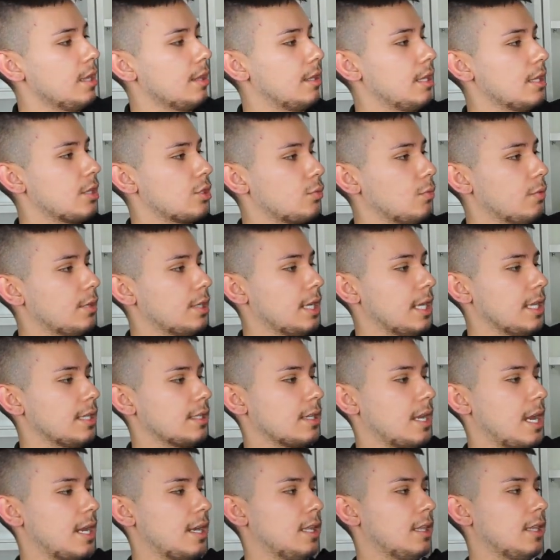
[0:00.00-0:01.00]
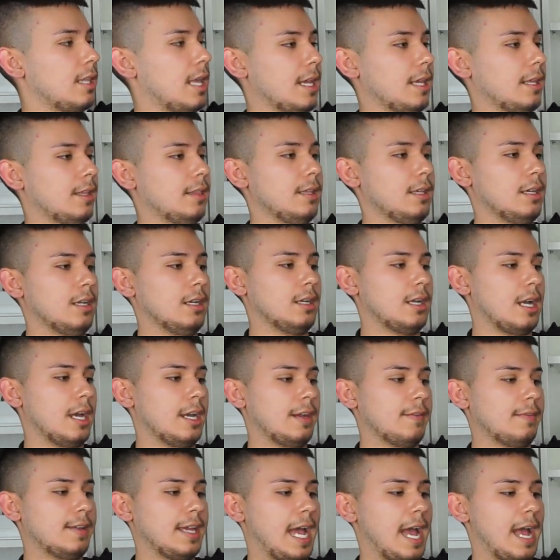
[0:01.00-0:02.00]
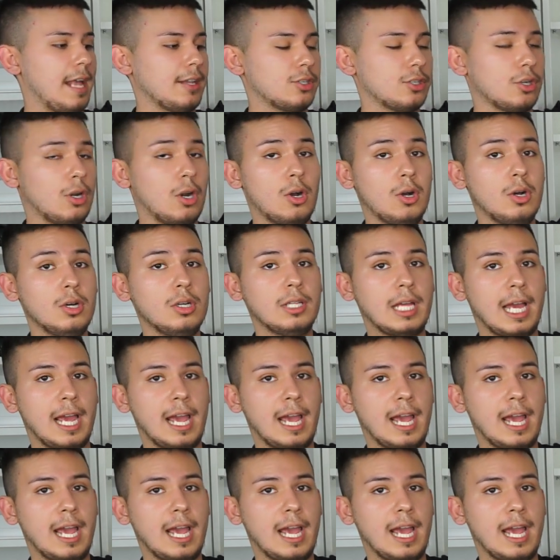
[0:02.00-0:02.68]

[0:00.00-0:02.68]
This one is kind of like the kind of catch-all.